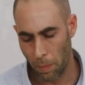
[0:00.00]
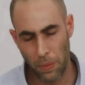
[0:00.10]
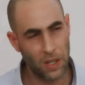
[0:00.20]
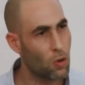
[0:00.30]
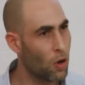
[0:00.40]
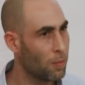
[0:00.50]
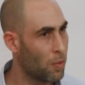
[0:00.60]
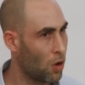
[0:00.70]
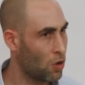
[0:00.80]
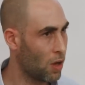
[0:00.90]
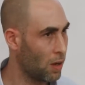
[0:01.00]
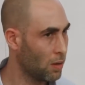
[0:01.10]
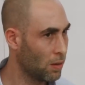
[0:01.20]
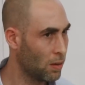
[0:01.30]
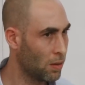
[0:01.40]
Bitcoin blockchain,
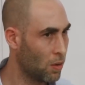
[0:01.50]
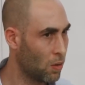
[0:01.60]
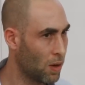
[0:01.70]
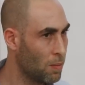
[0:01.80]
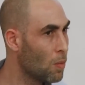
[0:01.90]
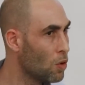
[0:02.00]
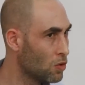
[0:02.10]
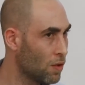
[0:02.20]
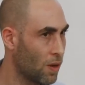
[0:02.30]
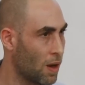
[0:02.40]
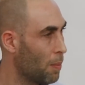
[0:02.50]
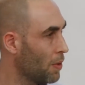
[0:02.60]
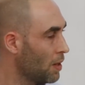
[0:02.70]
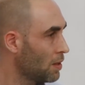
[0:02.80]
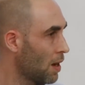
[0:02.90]
okay, most of the
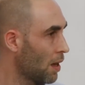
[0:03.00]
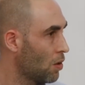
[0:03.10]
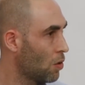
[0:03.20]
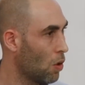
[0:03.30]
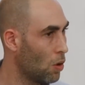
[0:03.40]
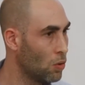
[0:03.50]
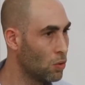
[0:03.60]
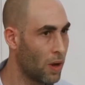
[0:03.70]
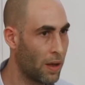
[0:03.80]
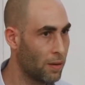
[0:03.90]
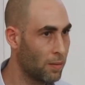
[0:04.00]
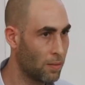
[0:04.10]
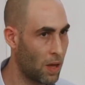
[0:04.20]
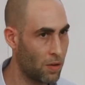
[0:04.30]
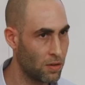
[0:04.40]
companies like Kulik and
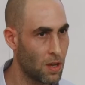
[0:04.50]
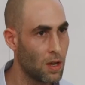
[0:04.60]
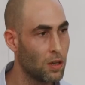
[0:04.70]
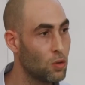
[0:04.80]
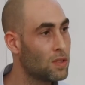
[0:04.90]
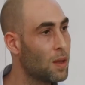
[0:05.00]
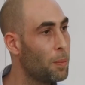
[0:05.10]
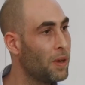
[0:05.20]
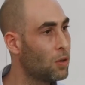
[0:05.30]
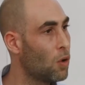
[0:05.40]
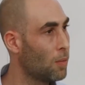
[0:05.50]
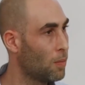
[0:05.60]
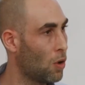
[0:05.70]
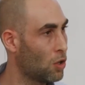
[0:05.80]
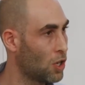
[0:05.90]
others use the Bitcoin
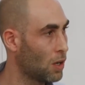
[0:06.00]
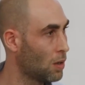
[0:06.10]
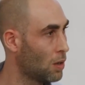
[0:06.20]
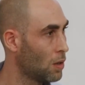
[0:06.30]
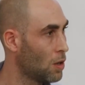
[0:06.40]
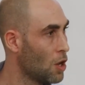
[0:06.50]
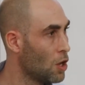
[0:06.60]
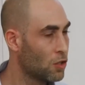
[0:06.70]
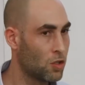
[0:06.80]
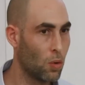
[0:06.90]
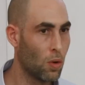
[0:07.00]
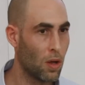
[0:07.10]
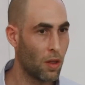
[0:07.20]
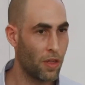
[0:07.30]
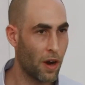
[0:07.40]
blockchain. So
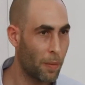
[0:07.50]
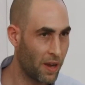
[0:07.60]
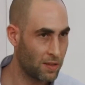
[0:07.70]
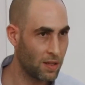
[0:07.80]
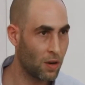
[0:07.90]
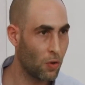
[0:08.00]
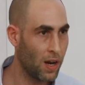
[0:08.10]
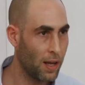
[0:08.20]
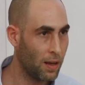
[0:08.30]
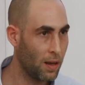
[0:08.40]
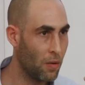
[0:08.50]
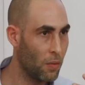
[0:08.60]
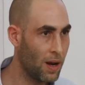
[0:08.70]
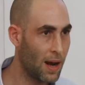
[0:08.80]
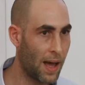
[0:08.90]
they are basically
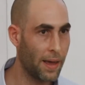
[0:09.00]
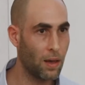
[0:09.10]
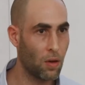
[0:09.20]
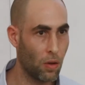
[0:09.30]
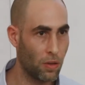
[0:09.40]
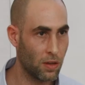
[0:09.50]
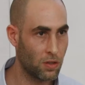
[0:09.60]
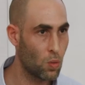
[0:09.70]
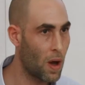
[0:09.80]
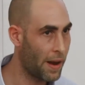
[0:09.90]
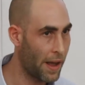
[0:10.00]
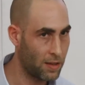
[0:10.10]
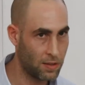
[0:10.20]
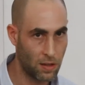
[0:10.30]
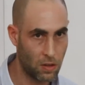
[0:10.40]
relying on this one
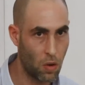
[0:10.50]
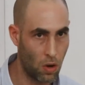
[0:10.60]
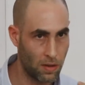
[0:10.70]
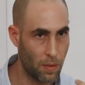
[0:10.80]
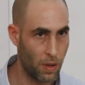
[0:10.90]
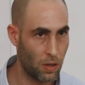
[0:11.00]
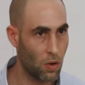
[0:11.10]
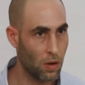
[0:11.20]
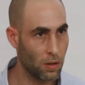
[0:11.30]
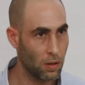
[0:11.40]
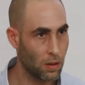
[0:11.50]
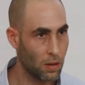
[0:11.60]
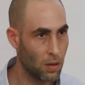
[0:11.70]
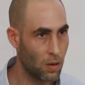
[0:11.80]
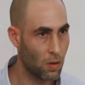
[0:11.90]
asset called the Bitcoin,
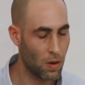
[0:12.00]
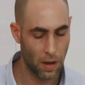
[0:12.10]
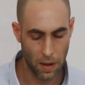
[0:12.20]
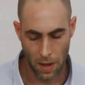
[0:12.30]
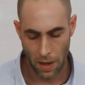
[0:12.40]
okay?